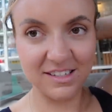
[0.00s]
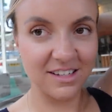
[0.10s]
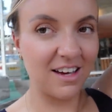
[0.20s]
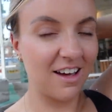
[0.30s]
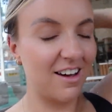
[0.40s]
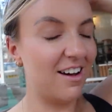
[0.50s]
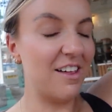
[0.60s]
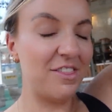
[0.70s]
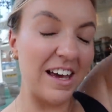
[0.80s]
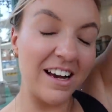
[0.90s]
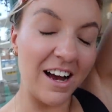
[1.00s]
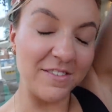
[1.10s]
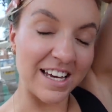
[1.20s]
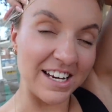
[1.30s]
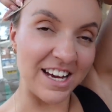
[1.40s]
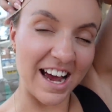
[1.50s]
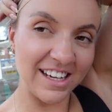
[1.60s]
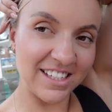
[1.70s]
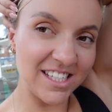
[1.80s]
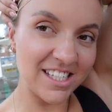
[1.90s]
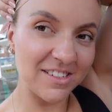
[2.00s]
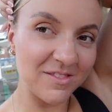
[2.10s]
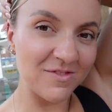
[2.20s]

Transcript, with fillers: I think I've said yes.